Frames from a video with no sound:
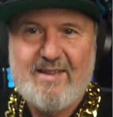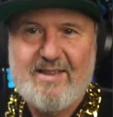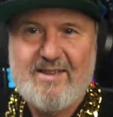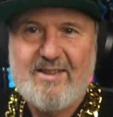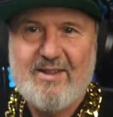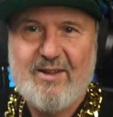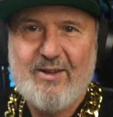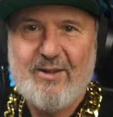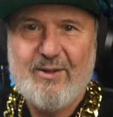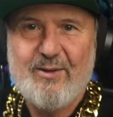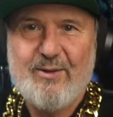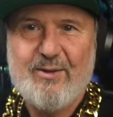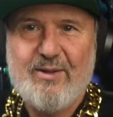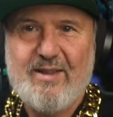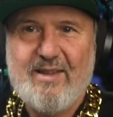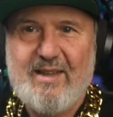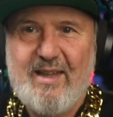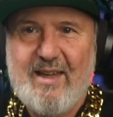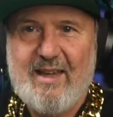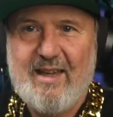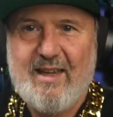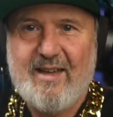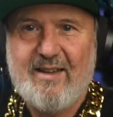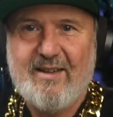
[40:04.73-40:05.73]
So
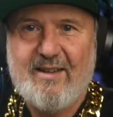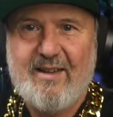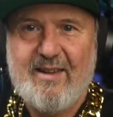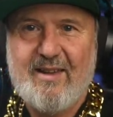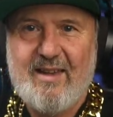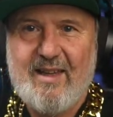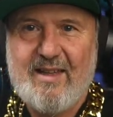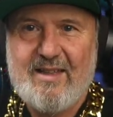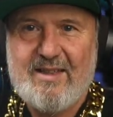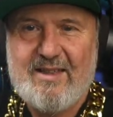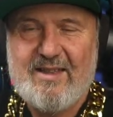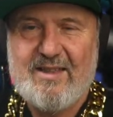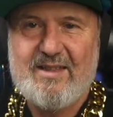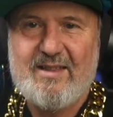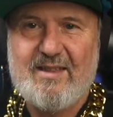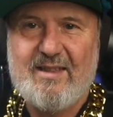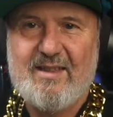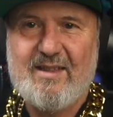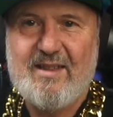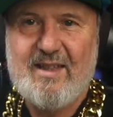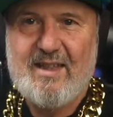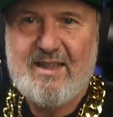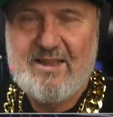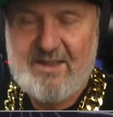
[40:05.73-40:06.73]
yeah, that's
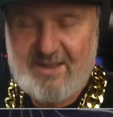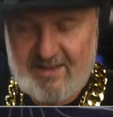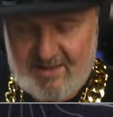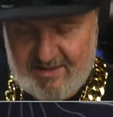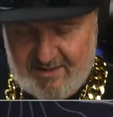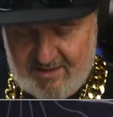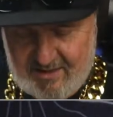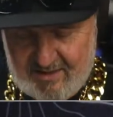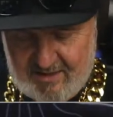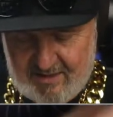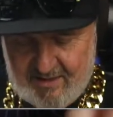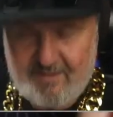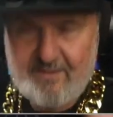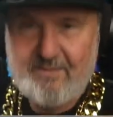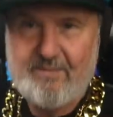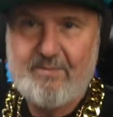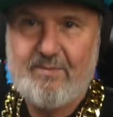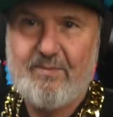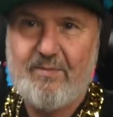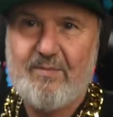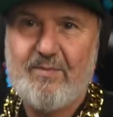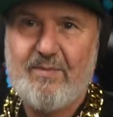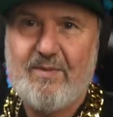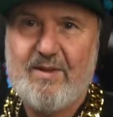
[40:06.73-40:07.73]
this
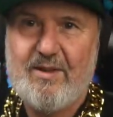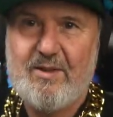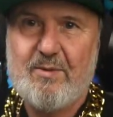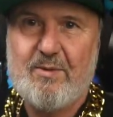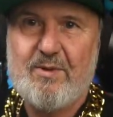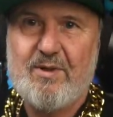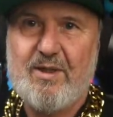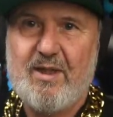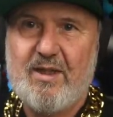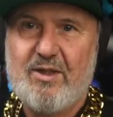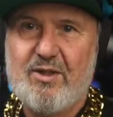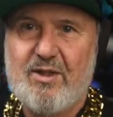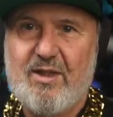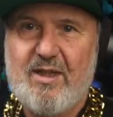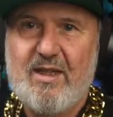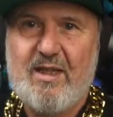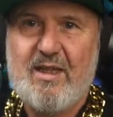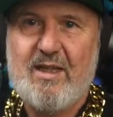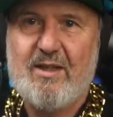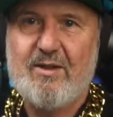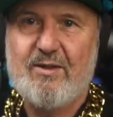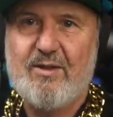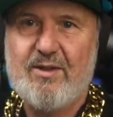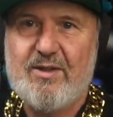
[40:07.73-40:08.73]
section
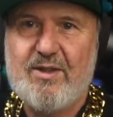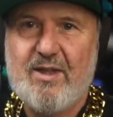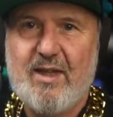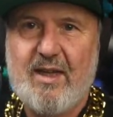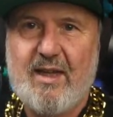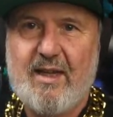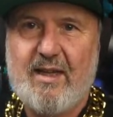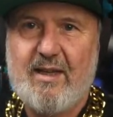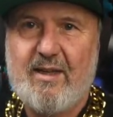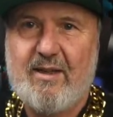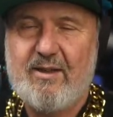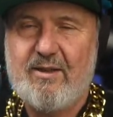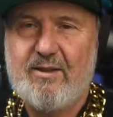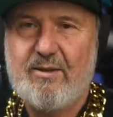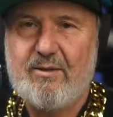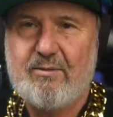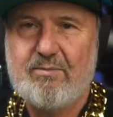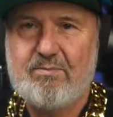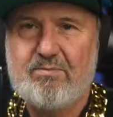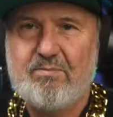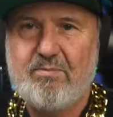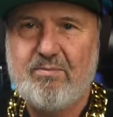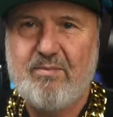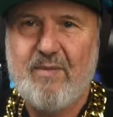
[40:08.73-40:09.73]
here is
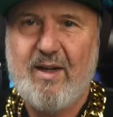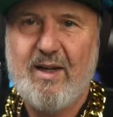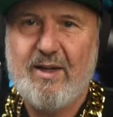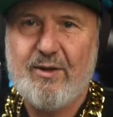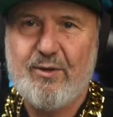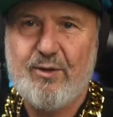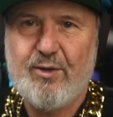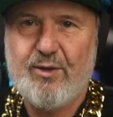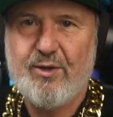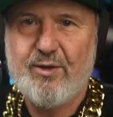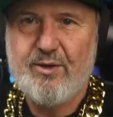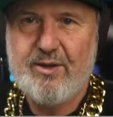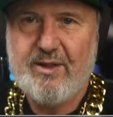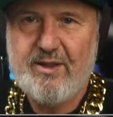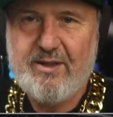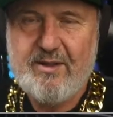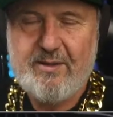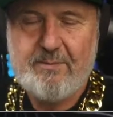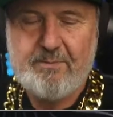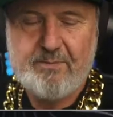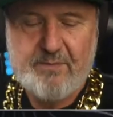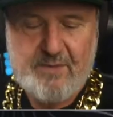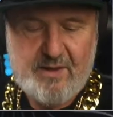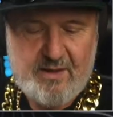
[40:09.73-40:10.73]
our
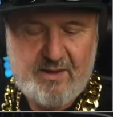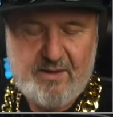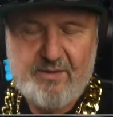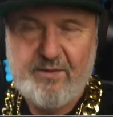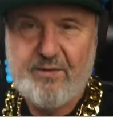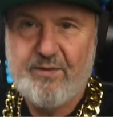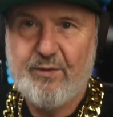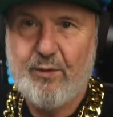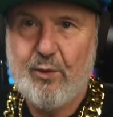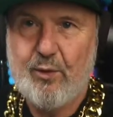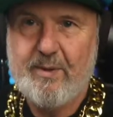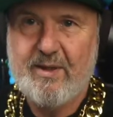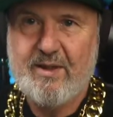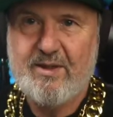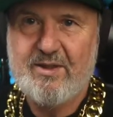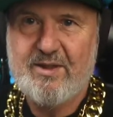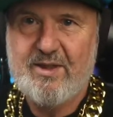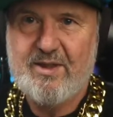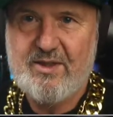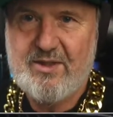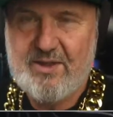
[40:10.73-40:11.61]
microgrid forming